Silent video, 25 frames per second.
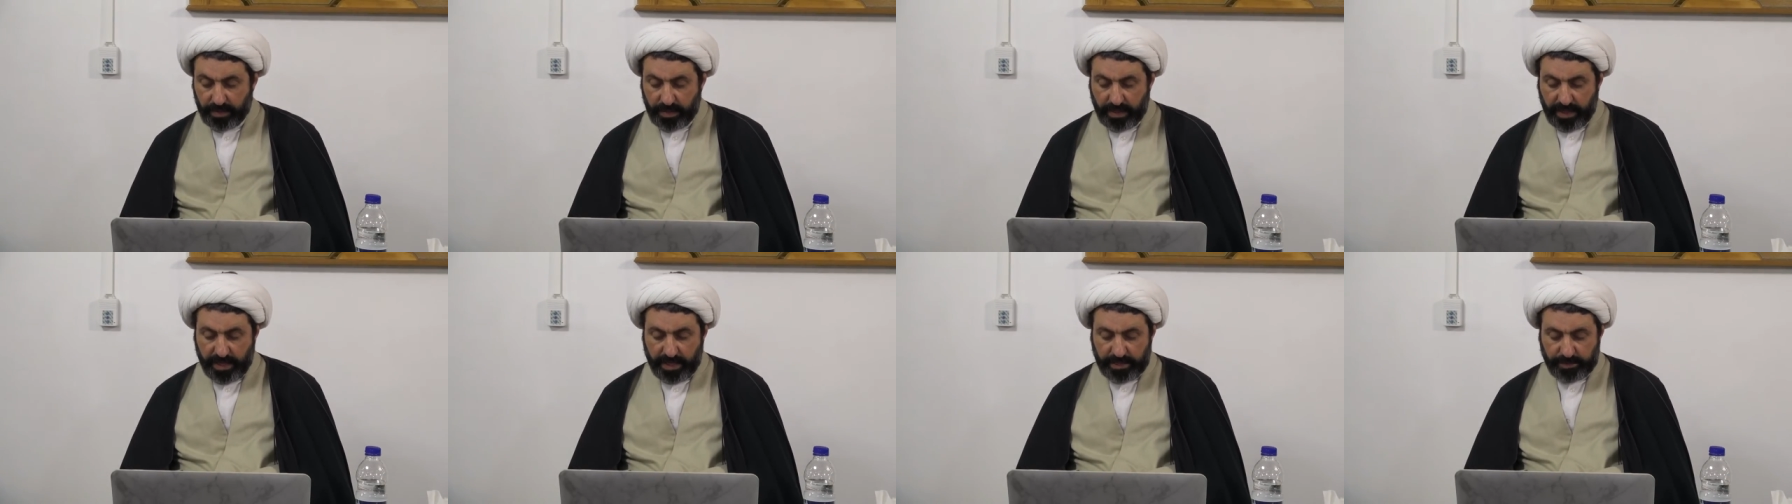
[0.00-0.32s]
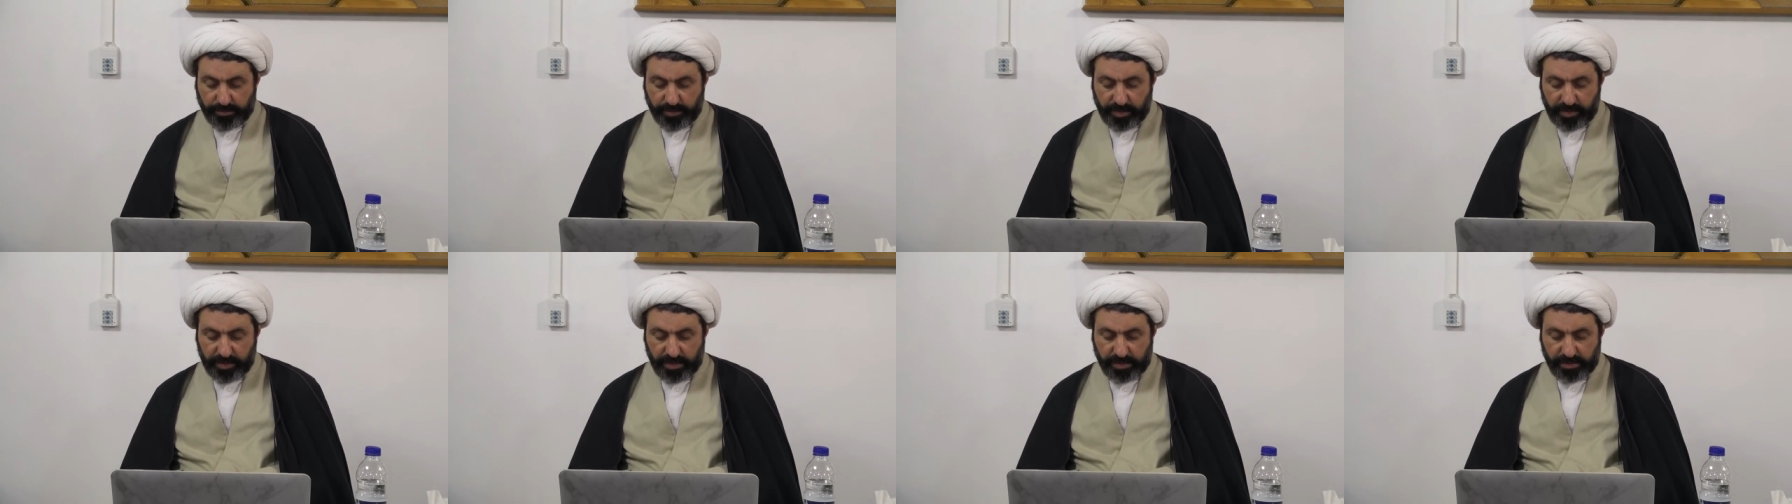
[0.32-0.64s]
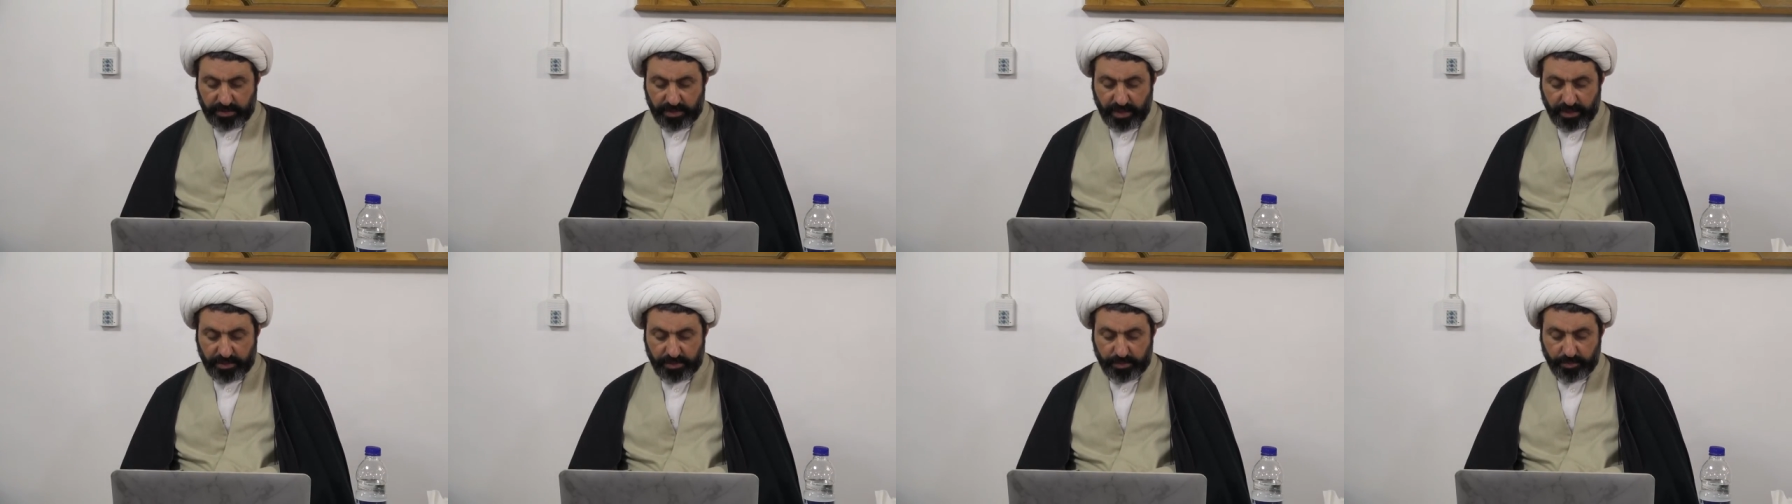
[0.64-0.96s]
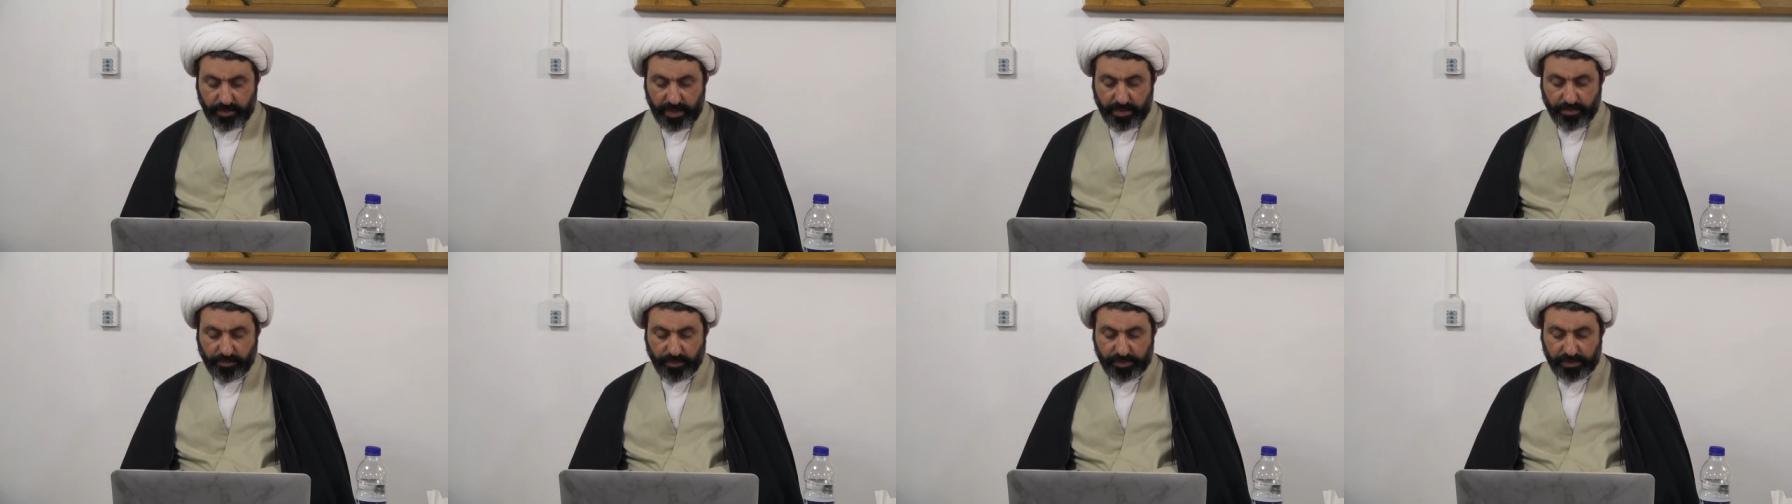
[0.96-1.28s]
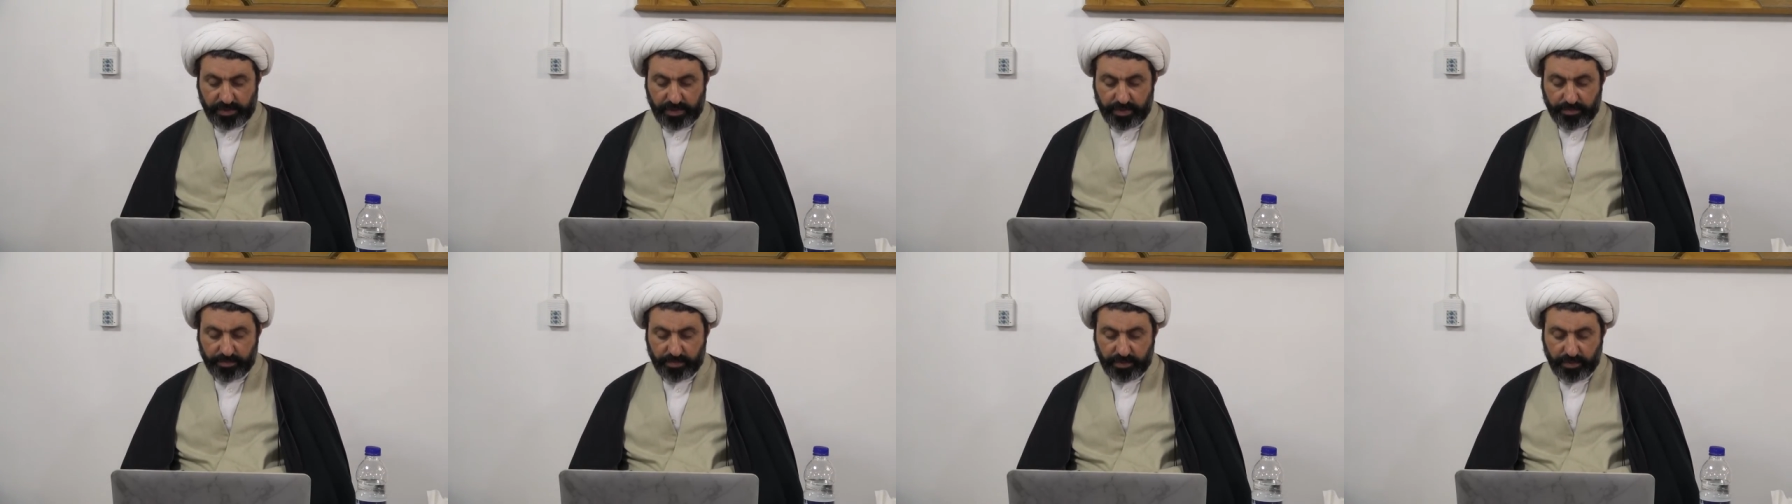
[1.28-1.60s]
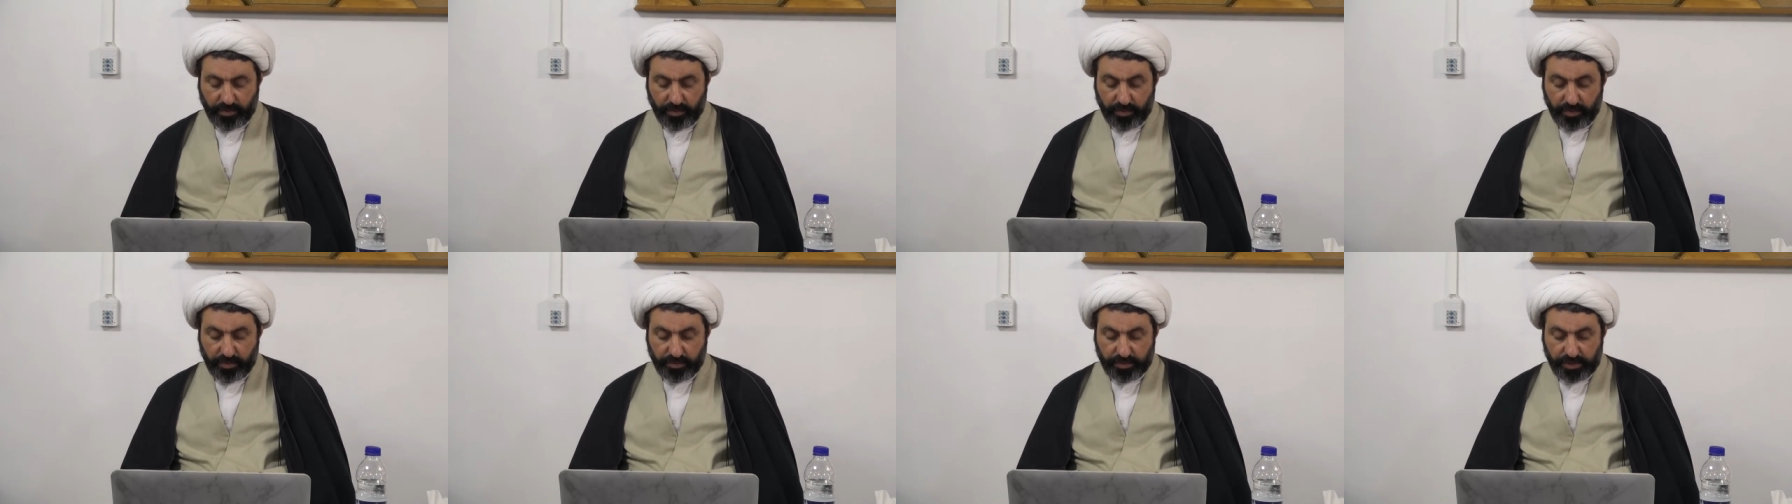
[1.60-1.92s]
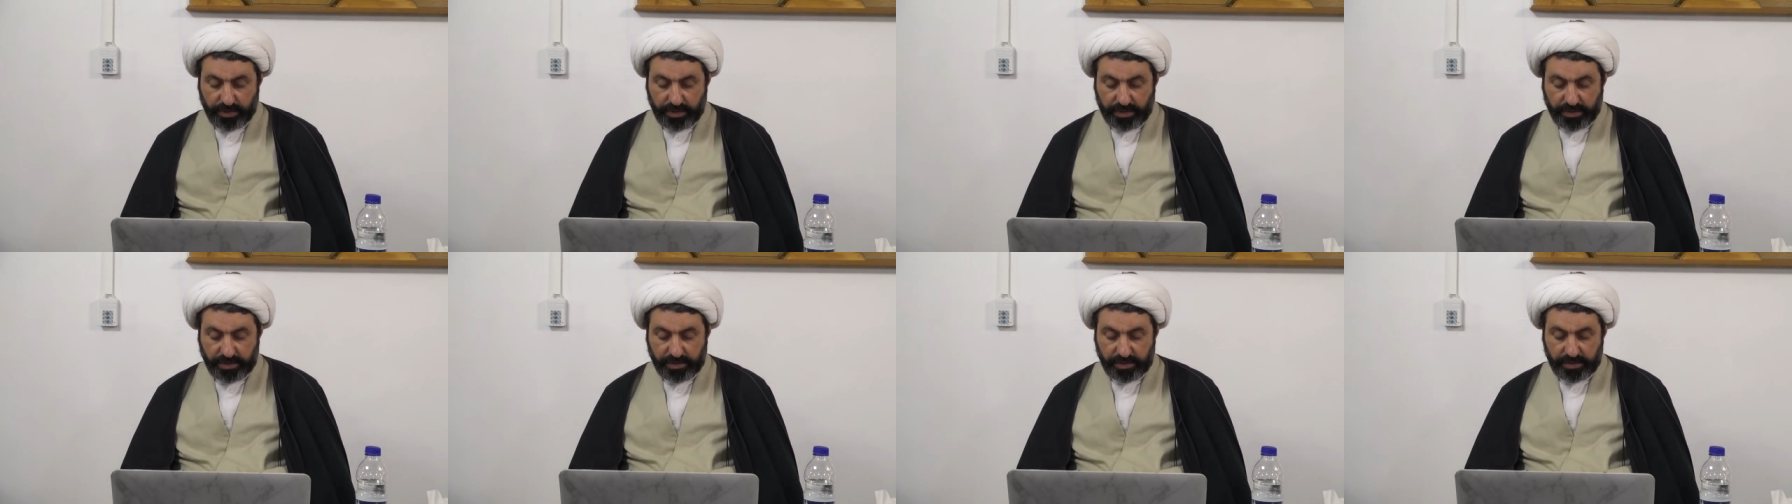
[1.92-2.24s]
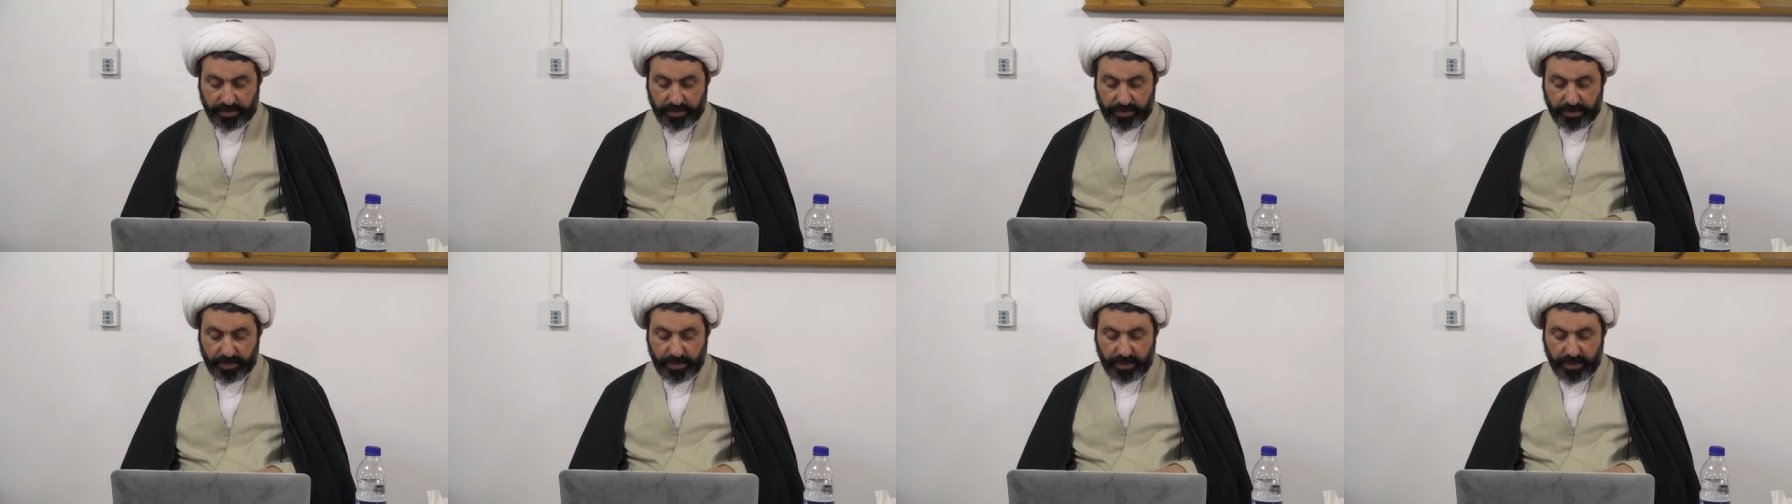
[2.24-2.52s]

has been discussed by Muslim theologians,